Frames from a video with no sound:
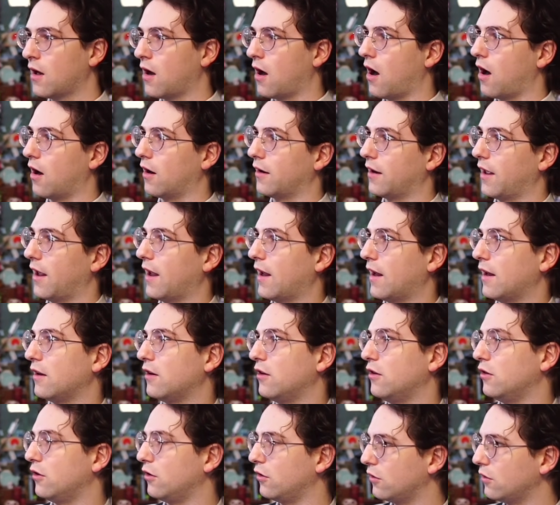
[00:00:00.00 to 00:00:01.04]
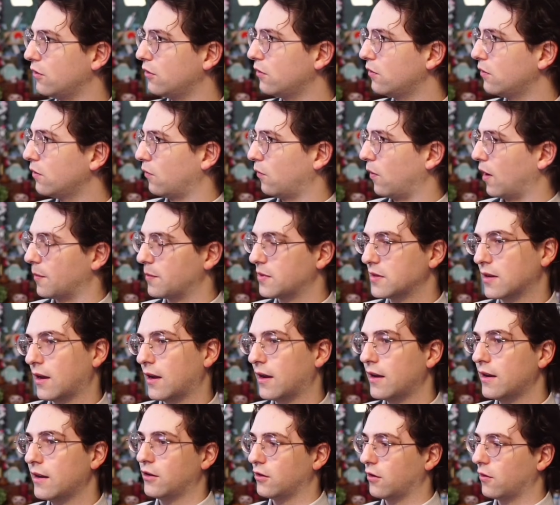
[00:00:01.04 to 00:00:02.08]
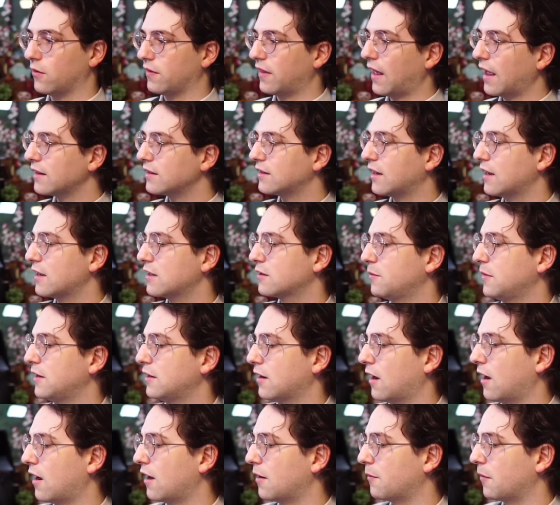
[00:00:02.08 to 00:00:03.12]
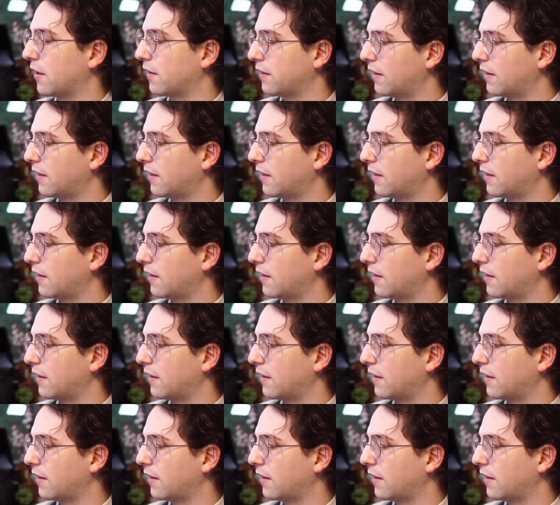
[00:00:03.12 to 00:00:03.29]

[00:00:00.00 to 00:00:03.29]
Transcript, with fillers: on a new website, you know, that takes me time.